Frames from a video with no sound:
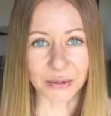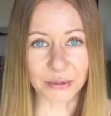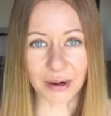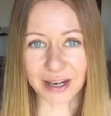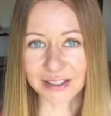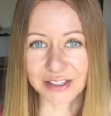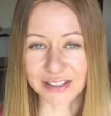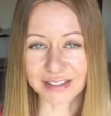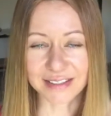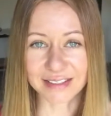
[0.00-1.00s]
who are
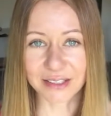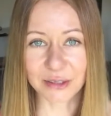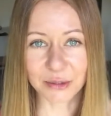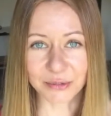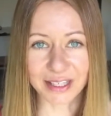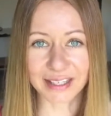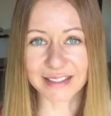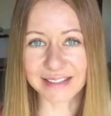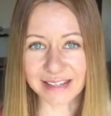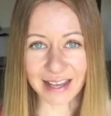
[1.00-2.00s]
just doing
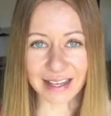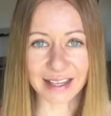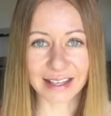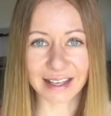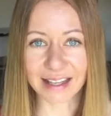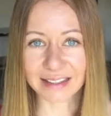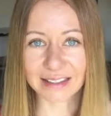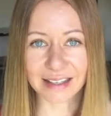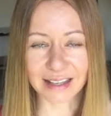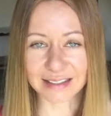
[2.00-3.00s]
and saying
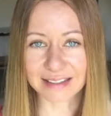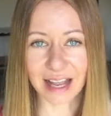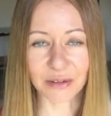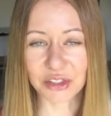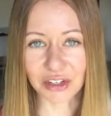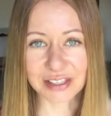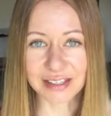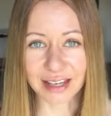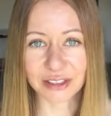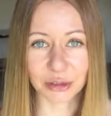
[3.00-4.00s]
and sound just
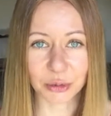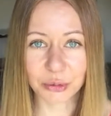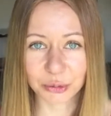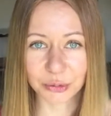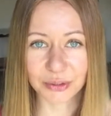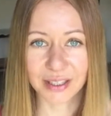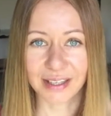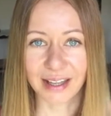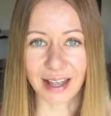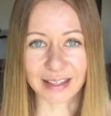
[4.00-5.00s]
like the guru,
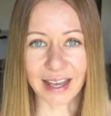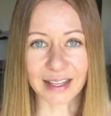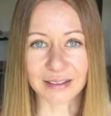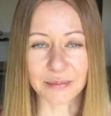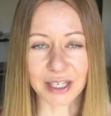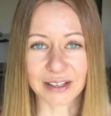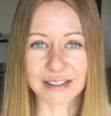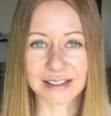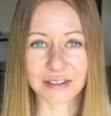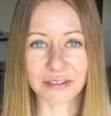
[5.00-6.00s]
again,
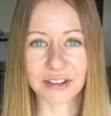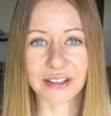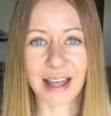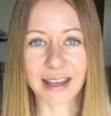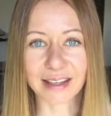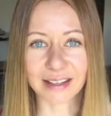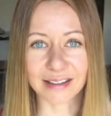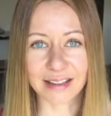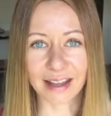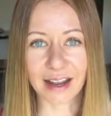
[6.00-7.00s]
because they feel like
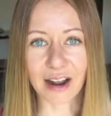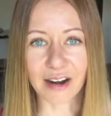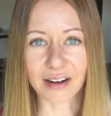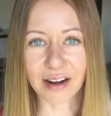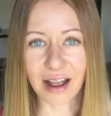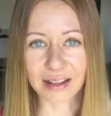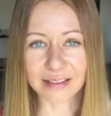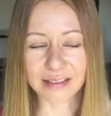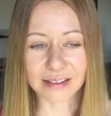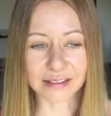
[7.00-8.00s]
they are
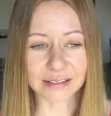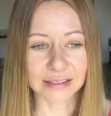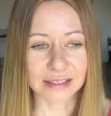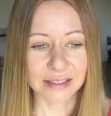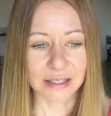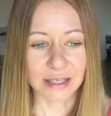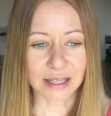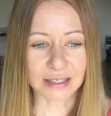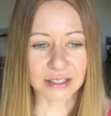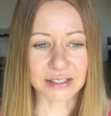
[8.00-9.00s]

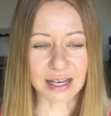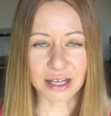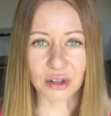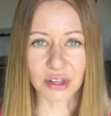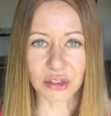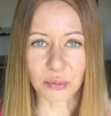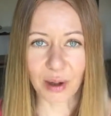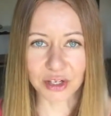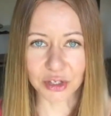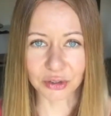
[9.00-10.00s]
they're standing on the
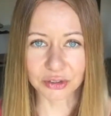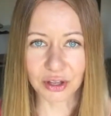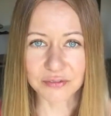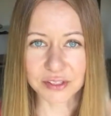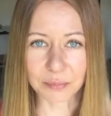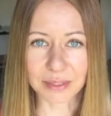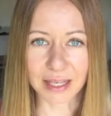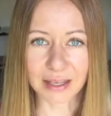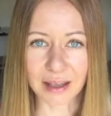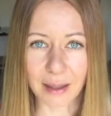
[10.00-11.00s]
threshold of
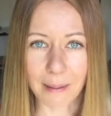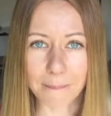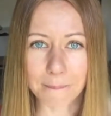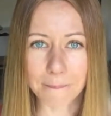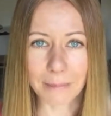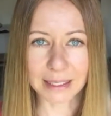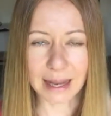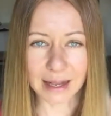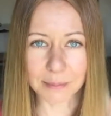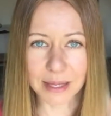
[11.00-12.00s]
something
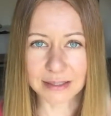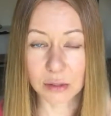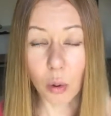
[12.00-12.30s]
magnanimous,